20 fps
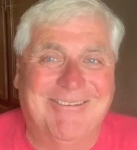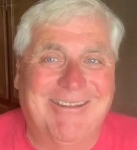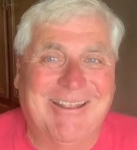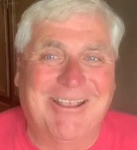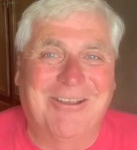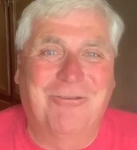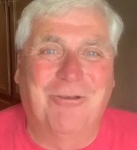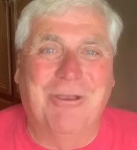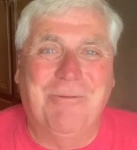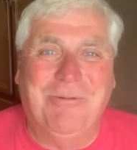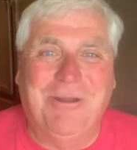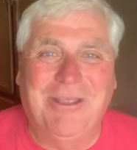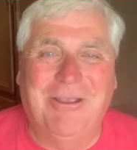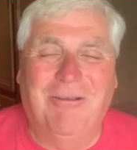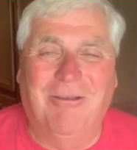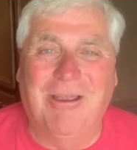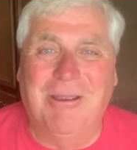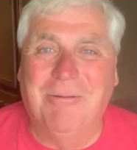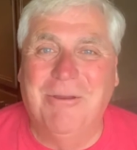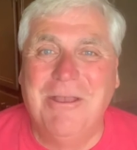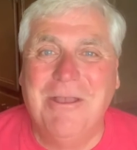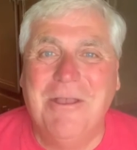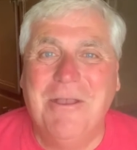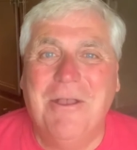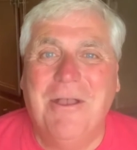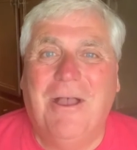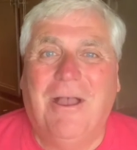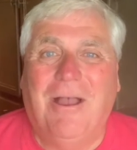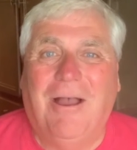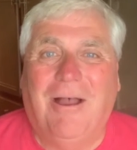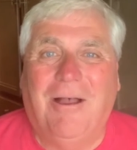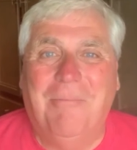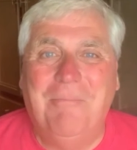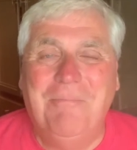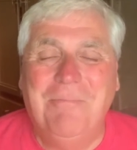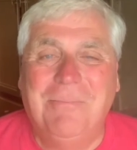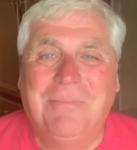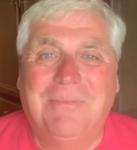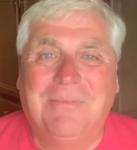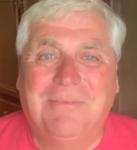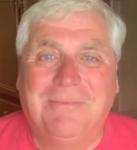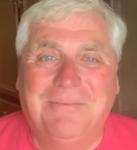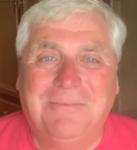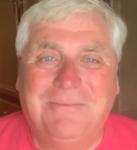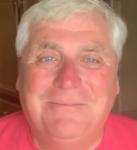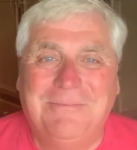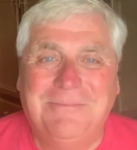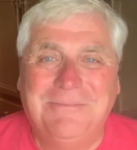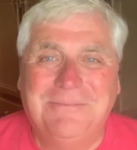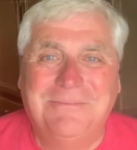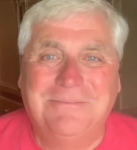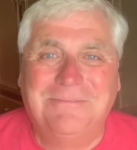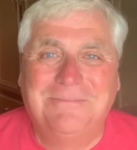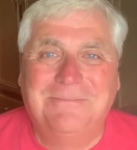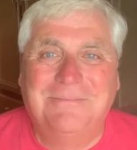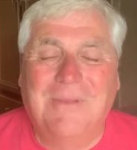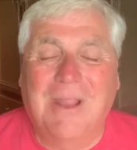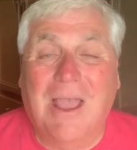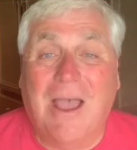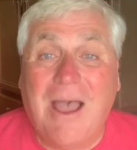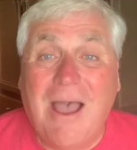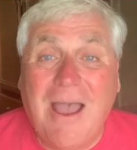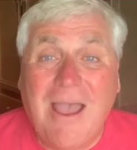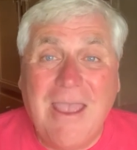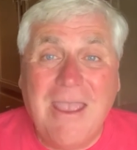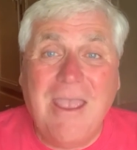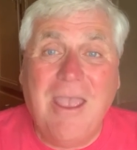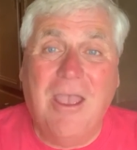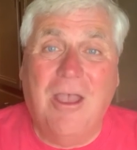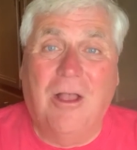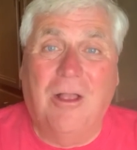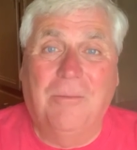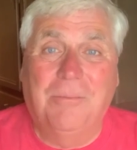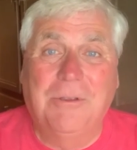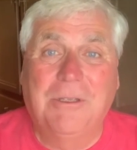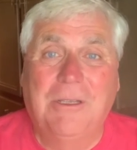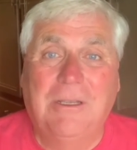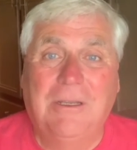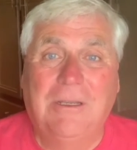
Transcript: that grapey grape. Uh, I help